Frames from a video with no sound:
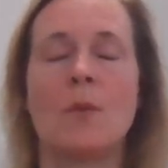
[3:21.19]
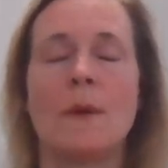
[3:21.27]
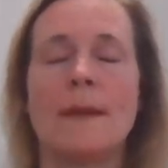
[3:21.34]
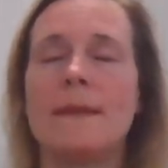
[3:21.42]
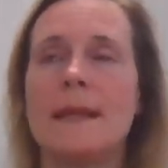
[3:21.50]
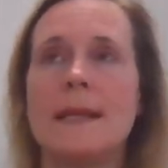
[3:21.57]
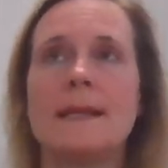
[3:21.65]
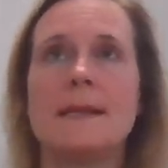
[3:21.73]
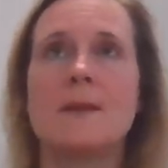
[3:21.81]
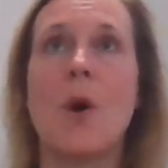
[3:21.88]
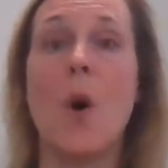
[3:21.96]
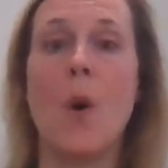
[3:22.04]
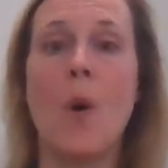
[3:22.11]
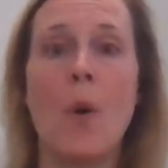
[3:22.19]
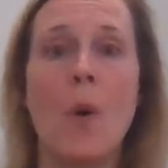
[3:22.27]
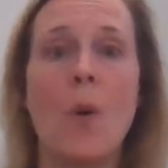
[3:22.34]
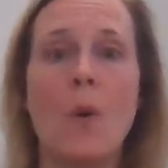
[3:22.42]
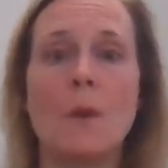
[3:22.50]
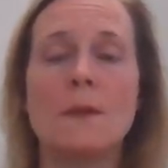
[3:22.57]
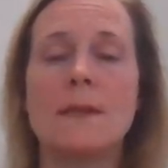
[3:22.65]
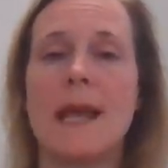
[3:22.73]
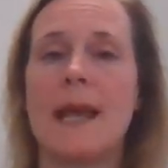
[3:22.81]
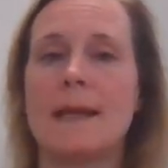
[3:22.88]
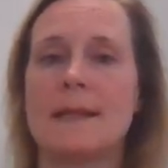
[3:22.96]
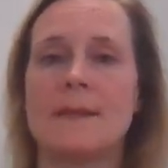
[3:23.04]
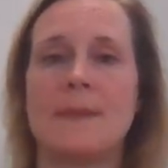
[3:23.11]
with these old
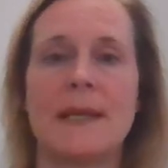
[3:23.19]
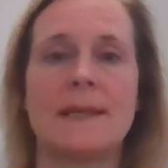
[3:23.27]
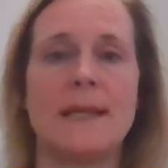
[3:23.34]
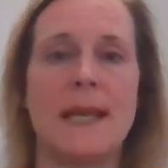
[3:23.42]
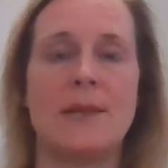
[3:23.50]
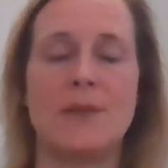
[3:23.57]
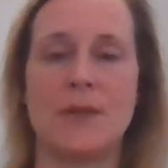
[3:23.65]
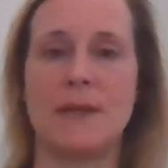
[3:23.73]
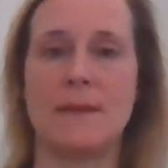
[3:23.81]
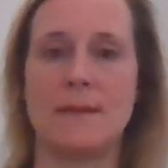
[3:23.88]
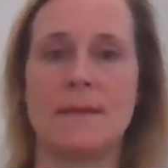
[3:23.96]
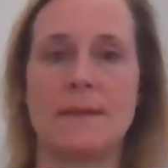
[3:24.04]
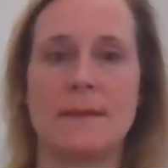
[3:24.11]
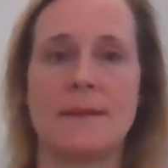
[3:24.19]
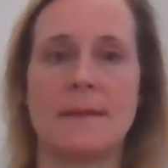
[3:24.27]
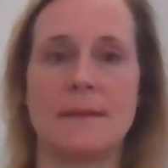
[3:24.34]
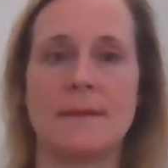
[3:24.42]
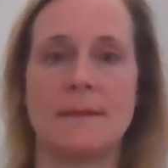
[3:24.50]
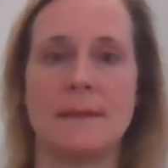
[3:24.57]
expectations.